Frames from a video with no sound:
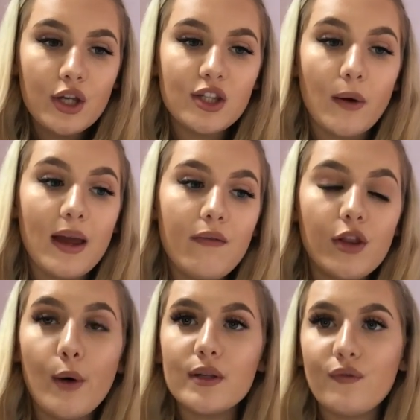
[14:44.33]
So even
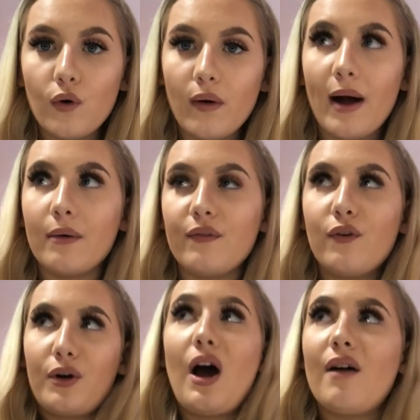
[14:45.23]
though it's
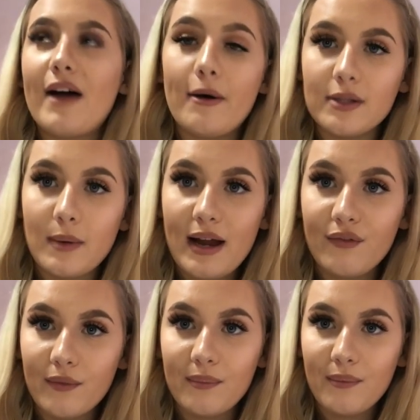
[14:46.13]
four and a half hours away
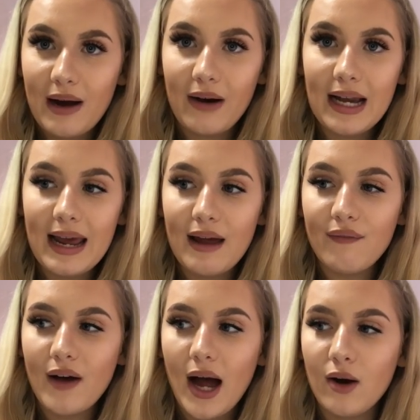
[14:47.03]
from where I live,
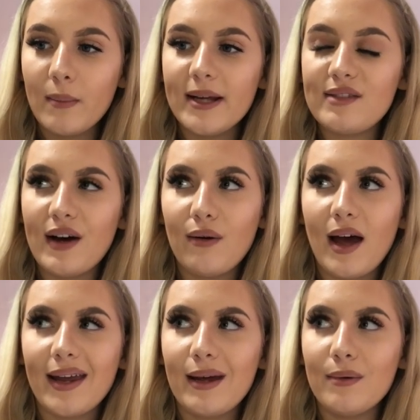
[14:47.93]
I almost felt
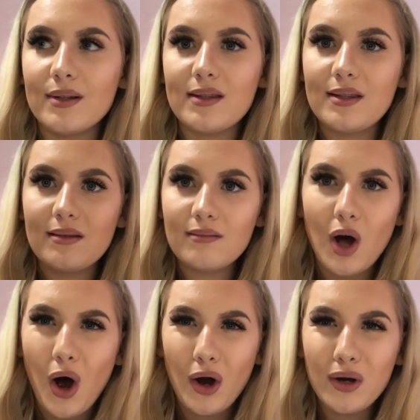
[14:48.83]
like it was
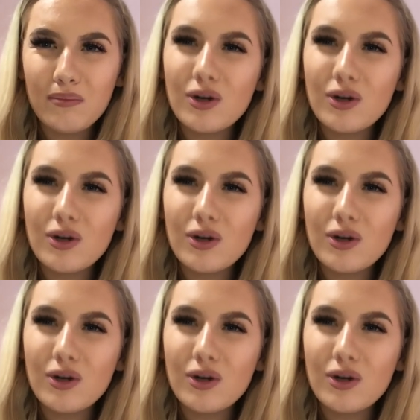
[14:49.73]
home.